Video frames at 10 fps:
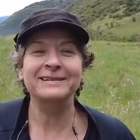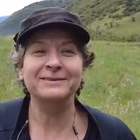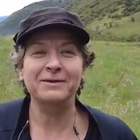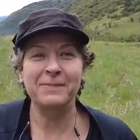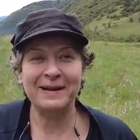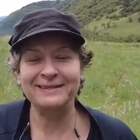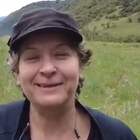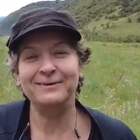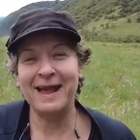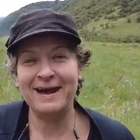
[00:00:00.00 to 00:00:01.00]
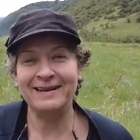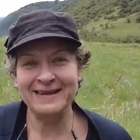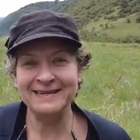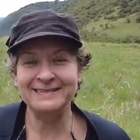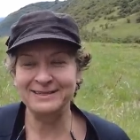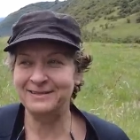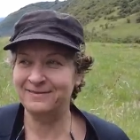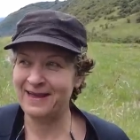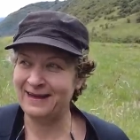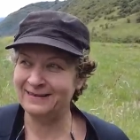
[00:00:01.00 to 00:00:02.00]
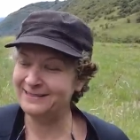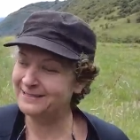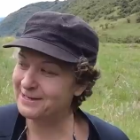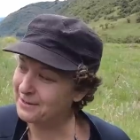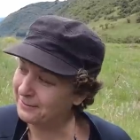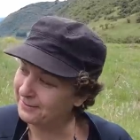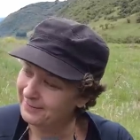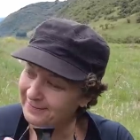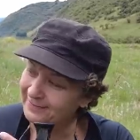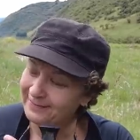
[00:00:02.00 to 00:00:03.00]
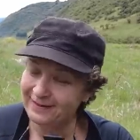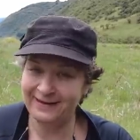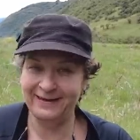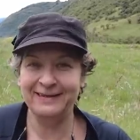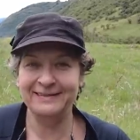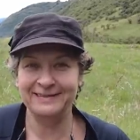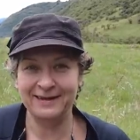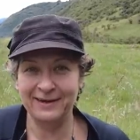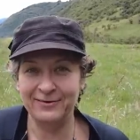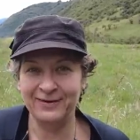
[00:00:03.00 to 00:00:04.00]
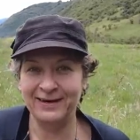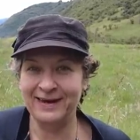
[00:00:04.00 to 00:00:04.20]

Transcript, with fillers: because we're about to go down into the valley. So there it is, over